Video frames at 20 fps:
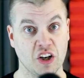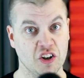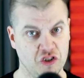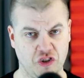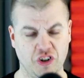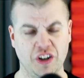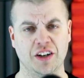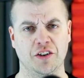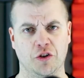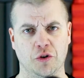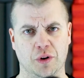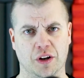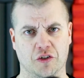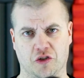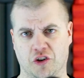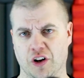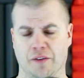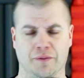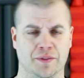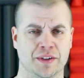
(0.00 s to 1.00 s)
She didn't do this
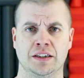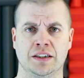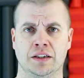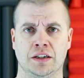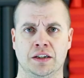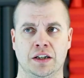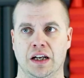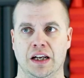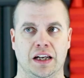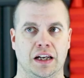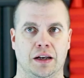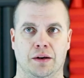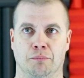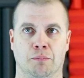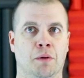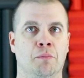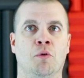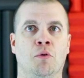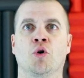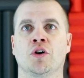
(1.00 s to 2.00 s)
stuff.
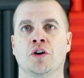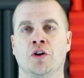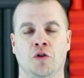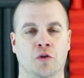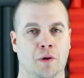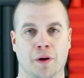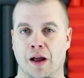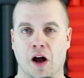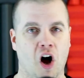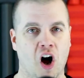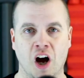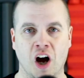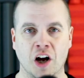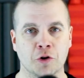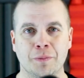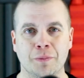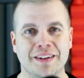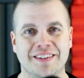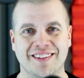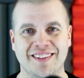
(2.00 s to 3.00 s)
Memorial, honor
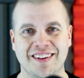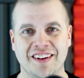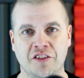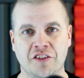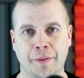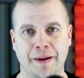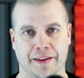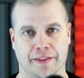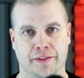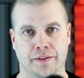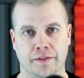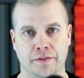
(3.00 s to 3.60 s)
Miss Elizabeth.